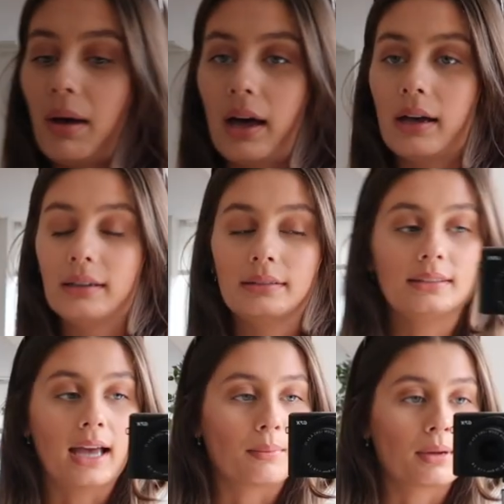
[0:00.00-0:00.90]
But
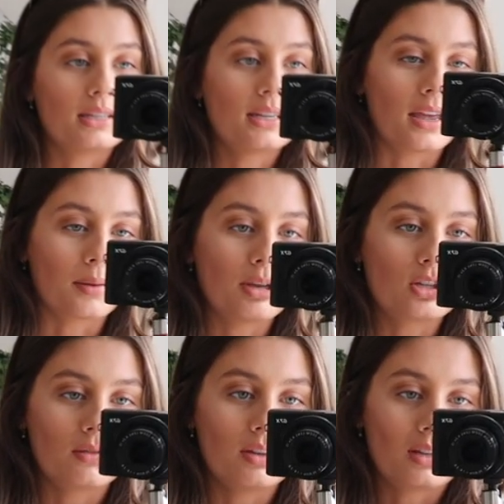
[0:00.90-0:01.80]
yeah, I'm gonna take
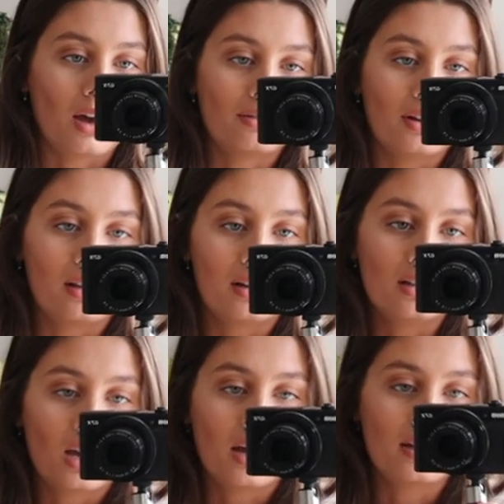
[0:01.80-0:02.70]
pictures of this outfit and
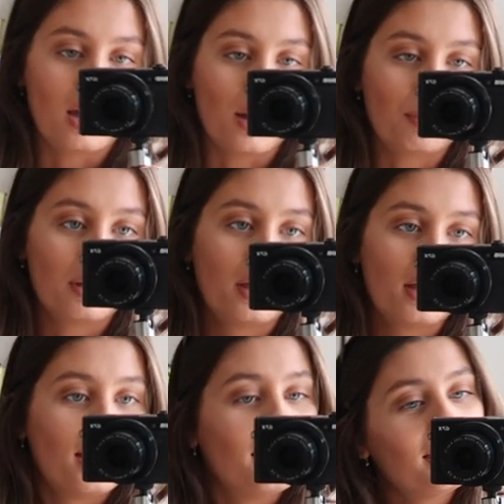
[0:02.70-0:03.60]
then tidy up
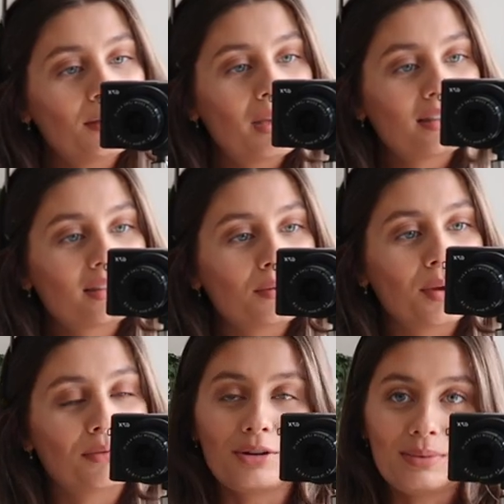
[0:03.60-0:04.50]
the mess that
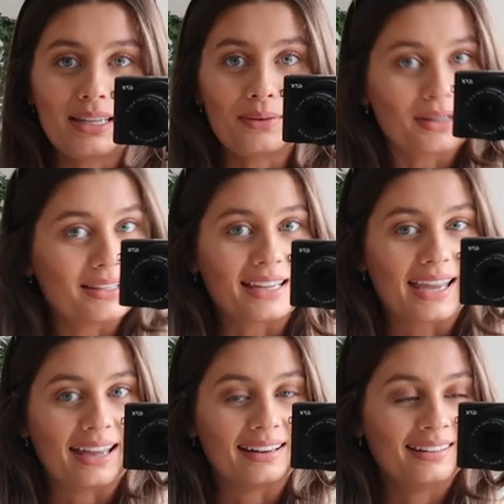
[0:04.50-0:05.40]
my room is in once
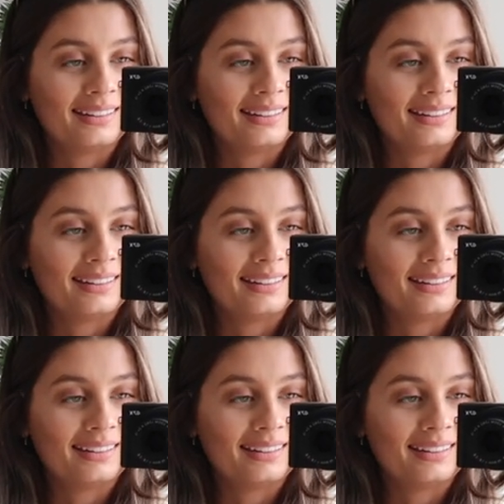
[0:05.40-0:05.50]
again.